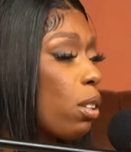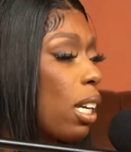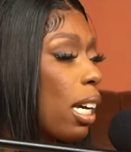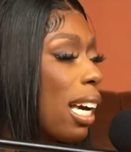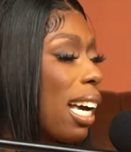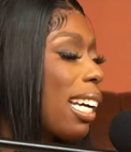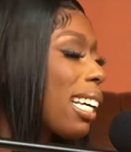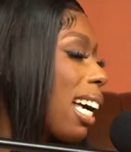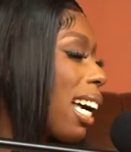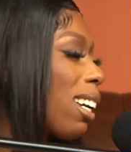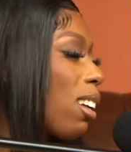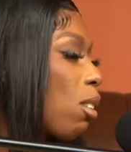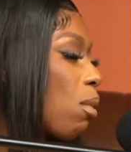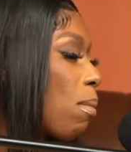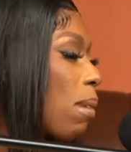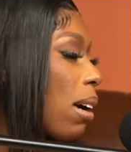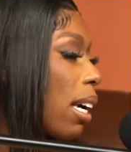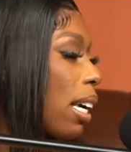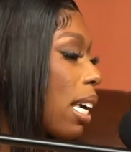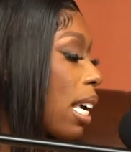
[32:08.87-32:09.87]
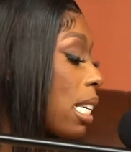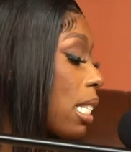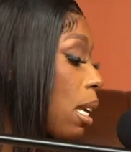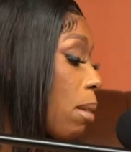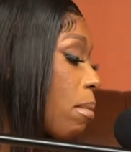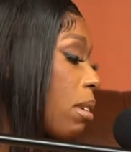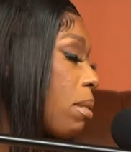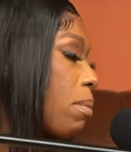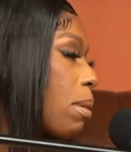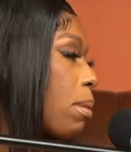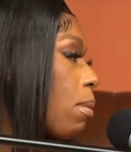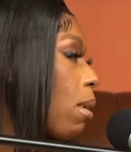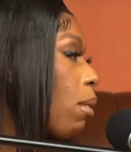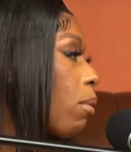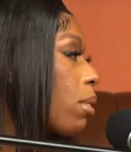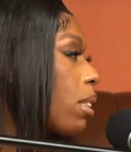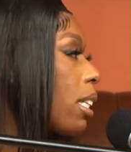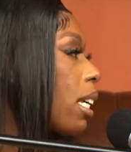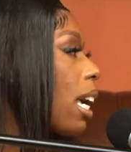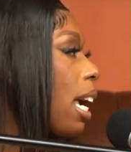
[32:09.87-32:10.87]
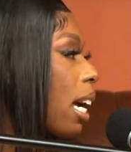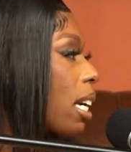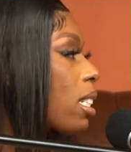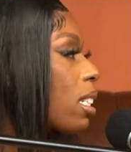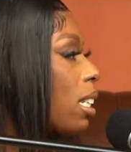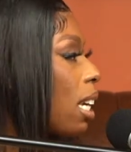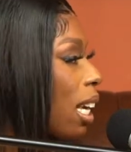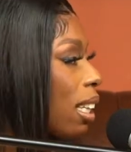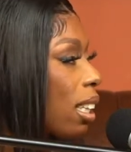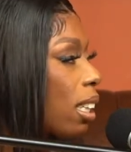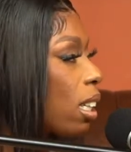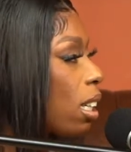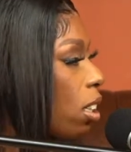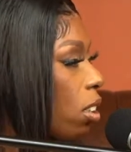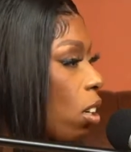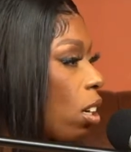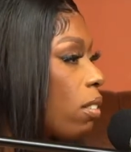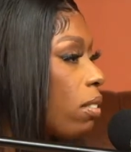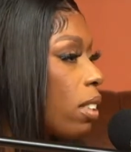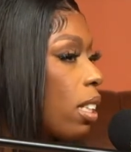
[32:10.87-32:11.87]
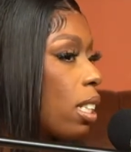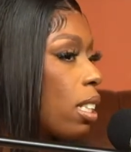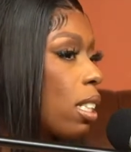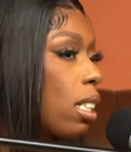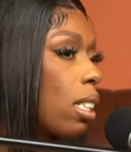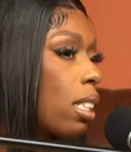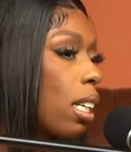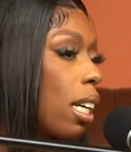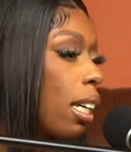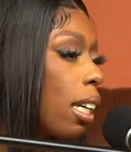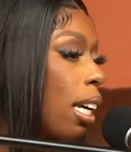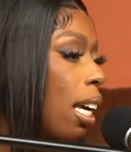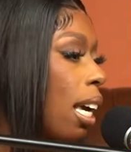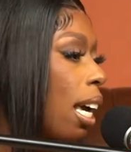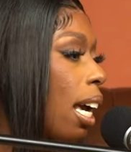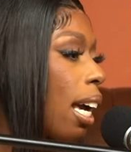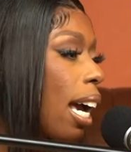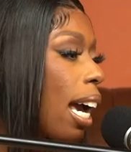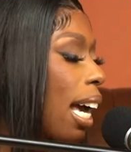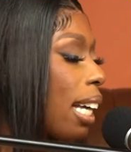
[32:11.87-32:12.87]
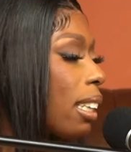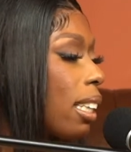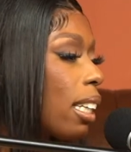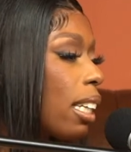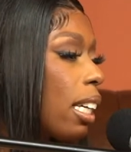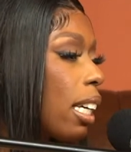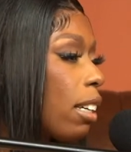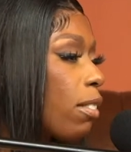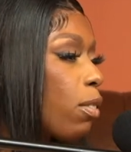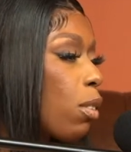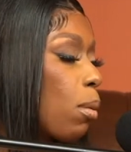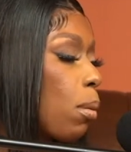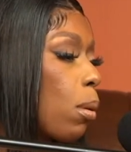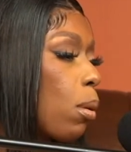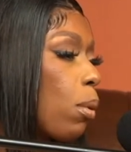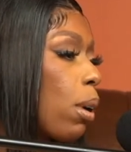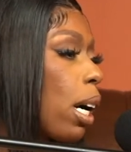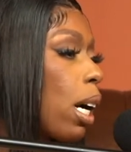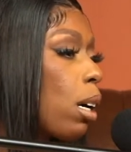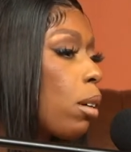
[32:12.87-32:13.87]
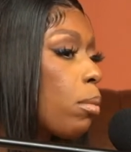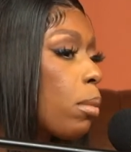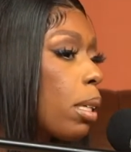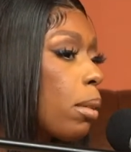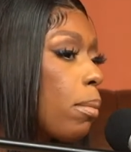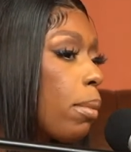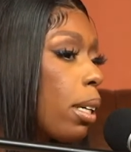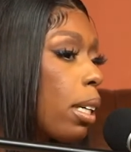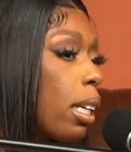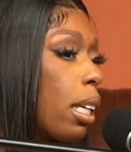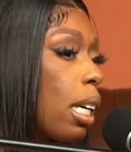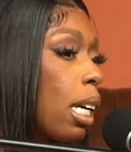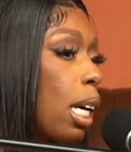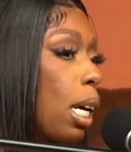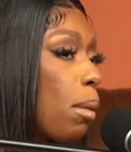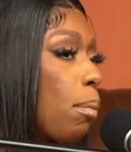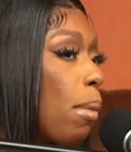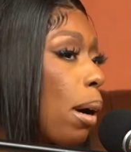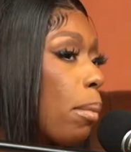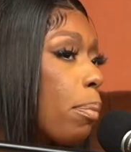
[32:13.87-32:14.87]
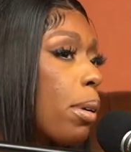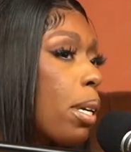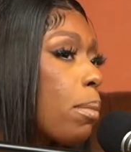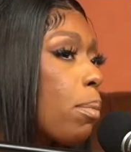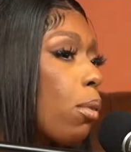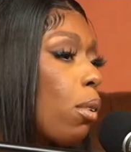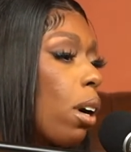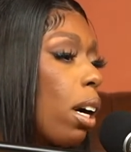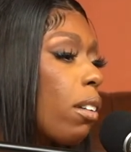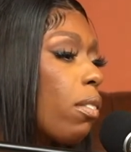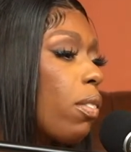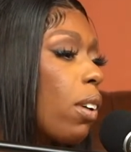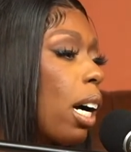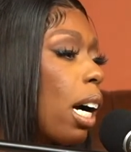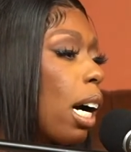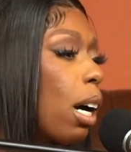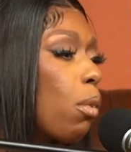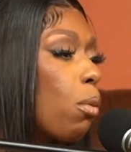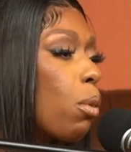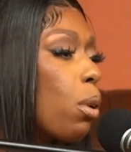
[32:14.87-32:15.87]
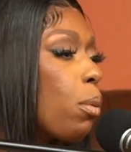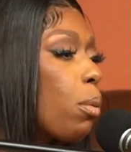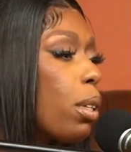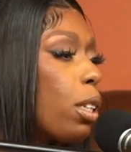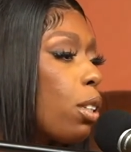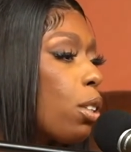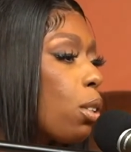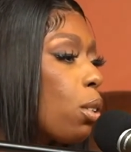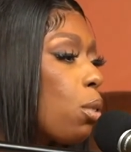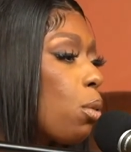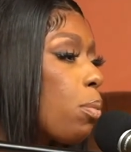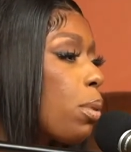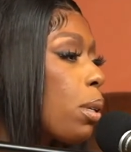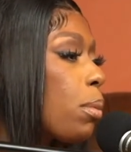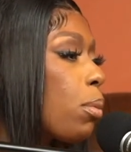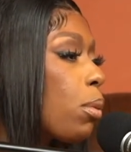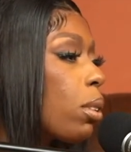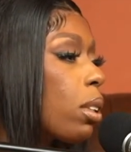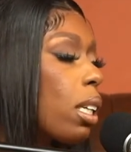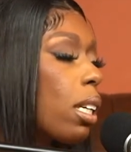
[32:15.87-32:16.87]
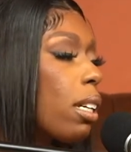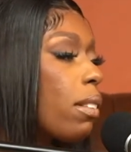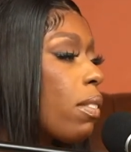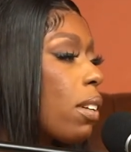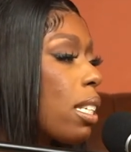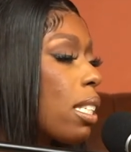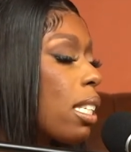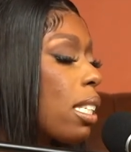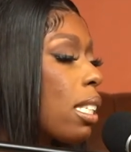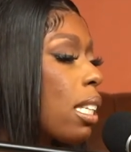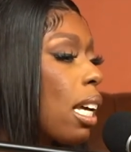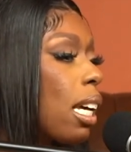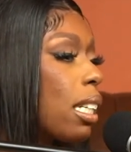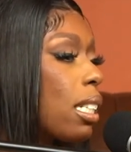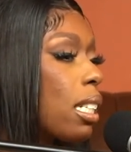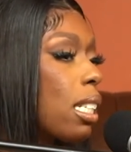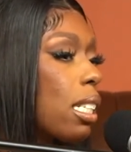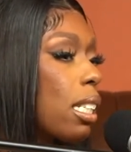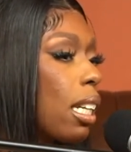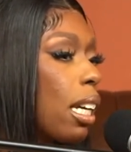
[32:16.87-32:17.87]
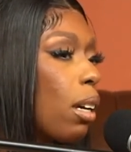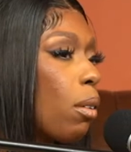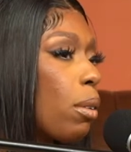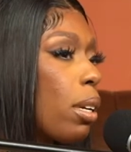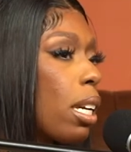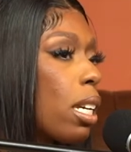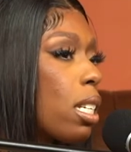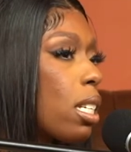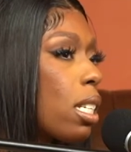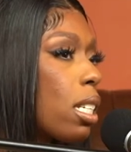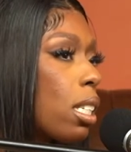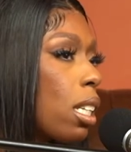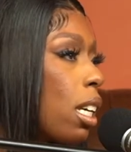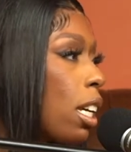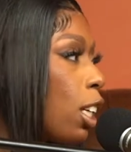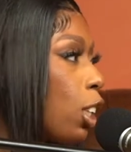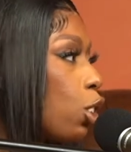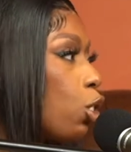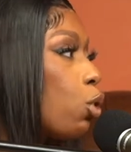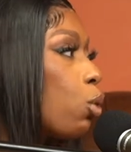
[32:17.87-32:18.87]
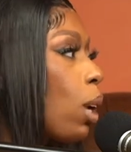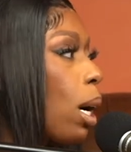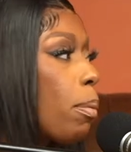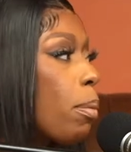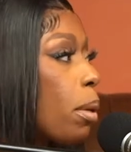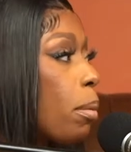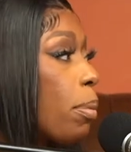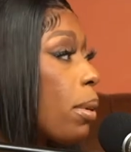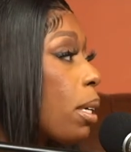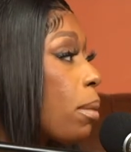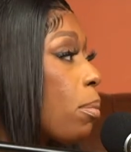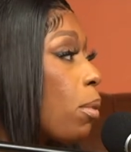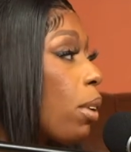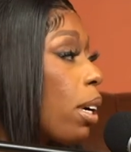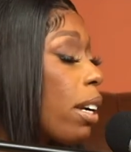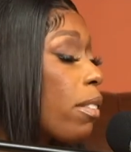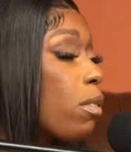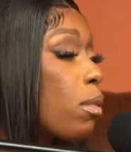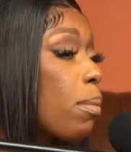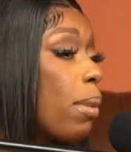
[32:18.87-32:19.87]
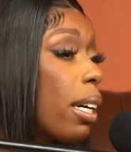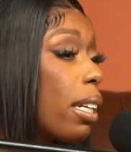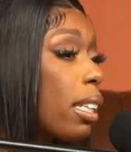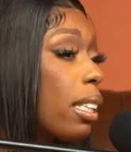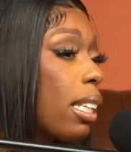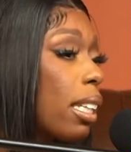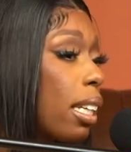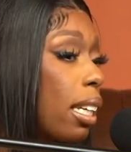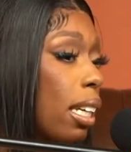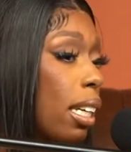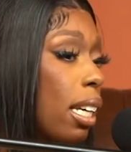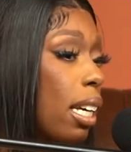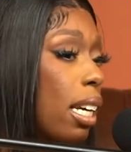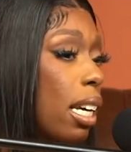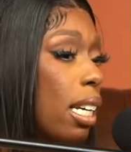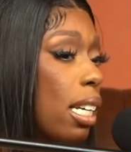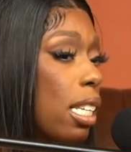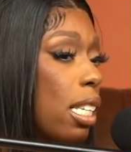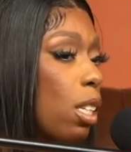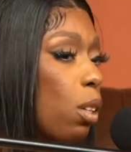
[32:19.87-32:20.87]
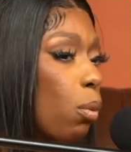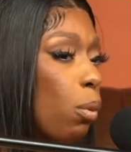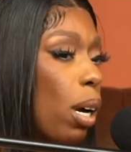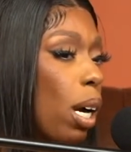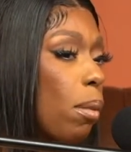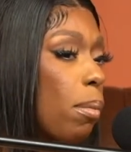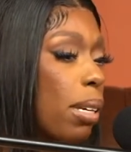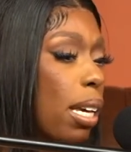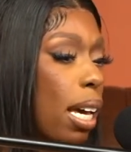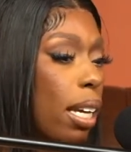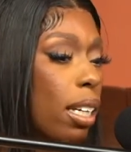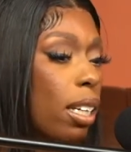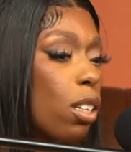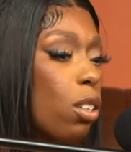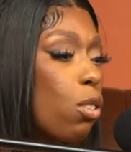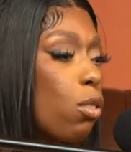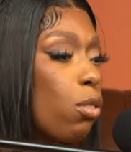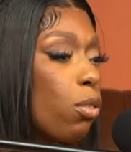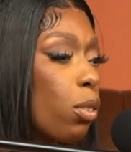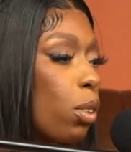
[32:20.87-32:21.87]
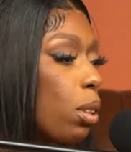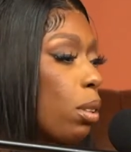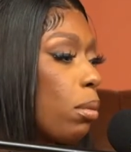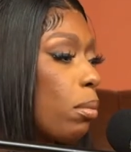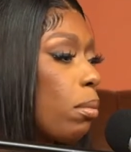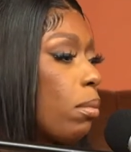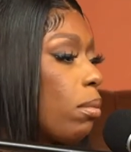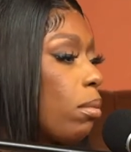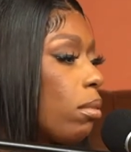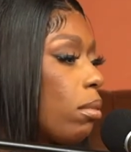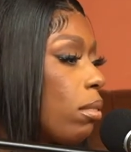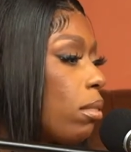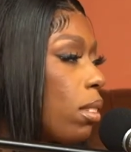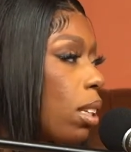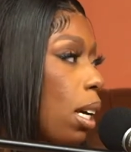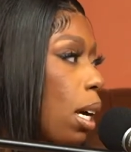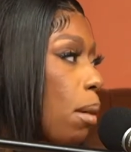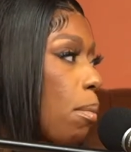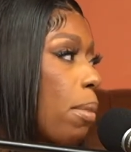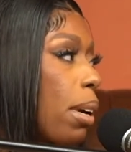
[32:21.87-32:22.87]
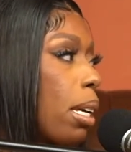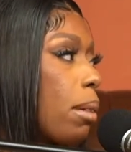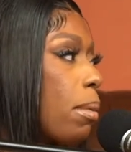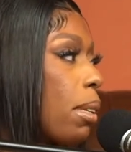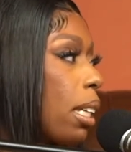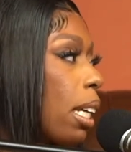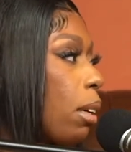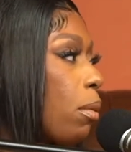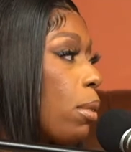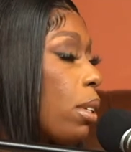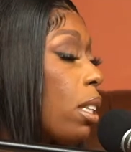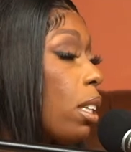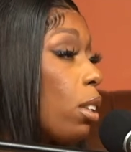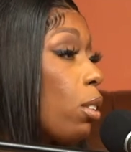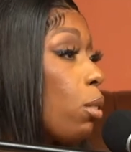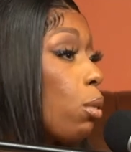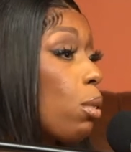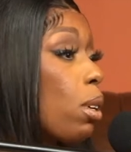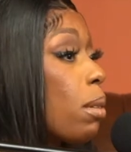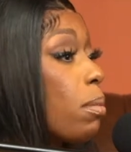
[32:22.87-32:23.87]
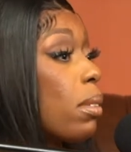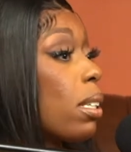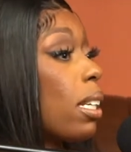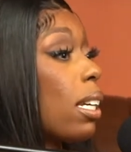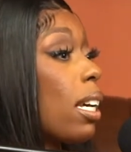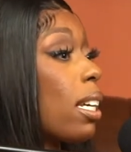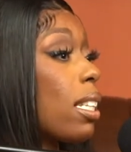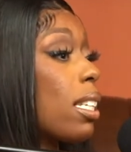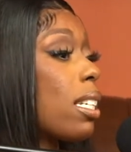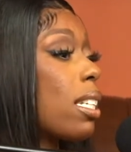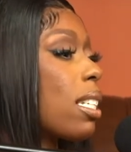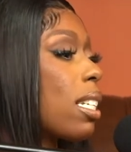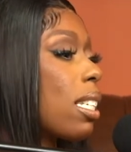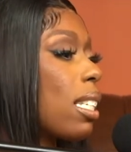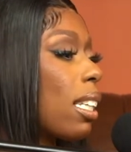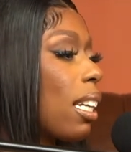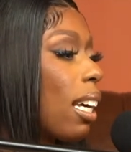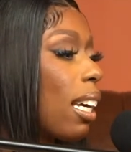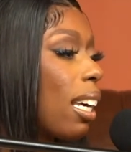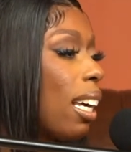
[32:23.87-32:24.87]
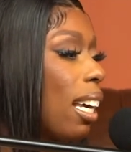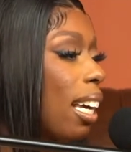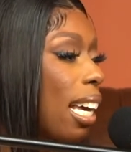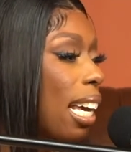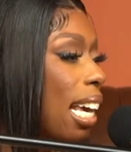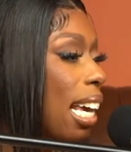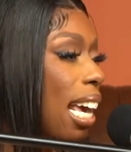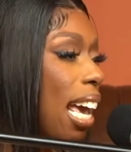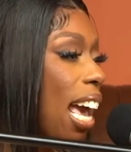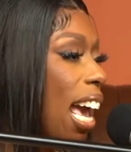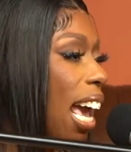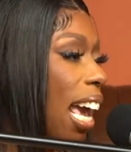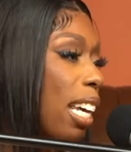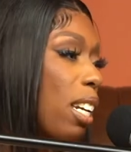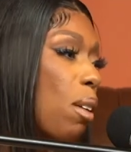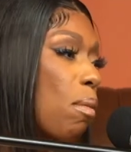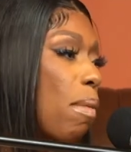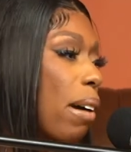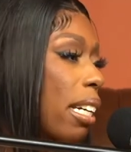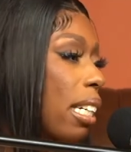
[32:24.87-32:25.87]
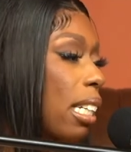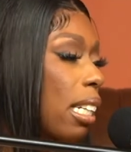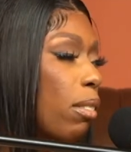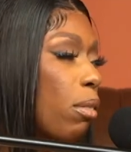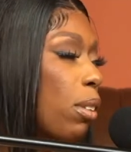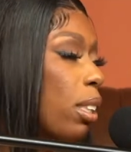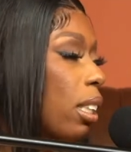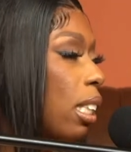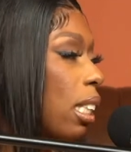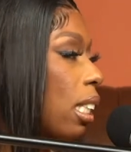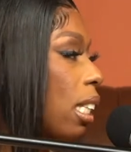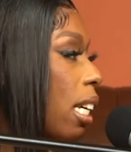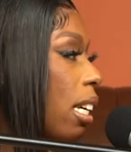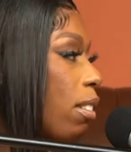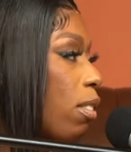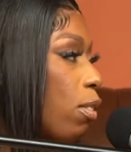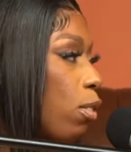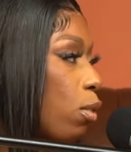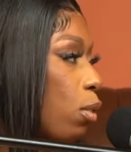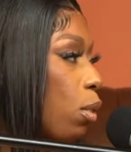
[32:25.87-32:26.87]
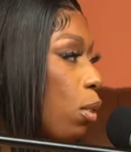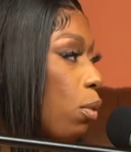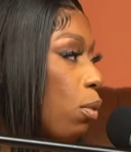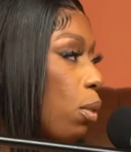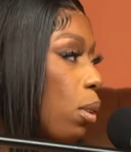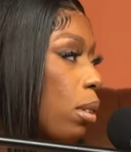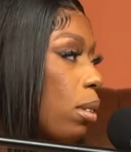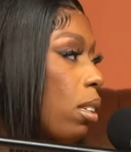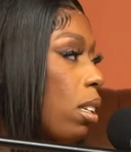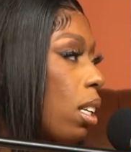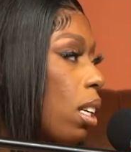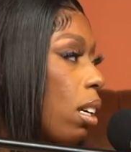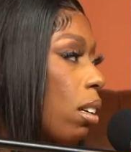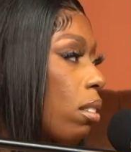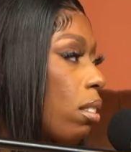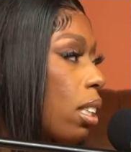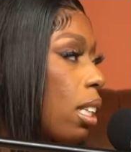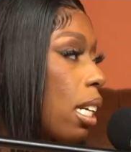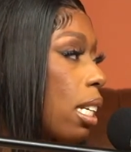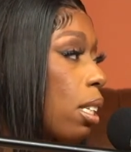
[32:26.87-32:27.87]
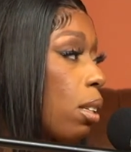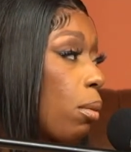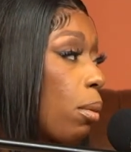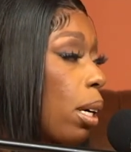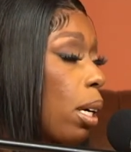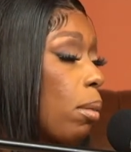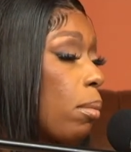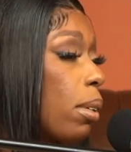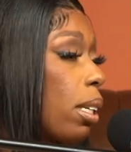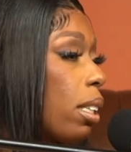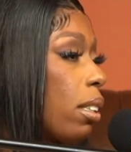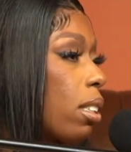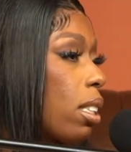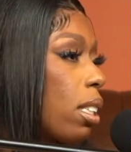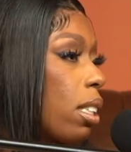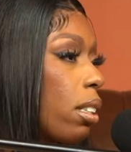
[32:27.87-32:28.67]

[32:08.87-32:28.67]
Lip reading: Like, I kind of on my hands how many people I really actually had to cut off that just like had to get from around me. But my people are vibe. What we do, people love us. It's not just like we ain't just dropping people. Everybody that surround me, I done knew from a baby. Like, we didn't grow up together. It's just like ain't nobody that really left from, you know, that's around me.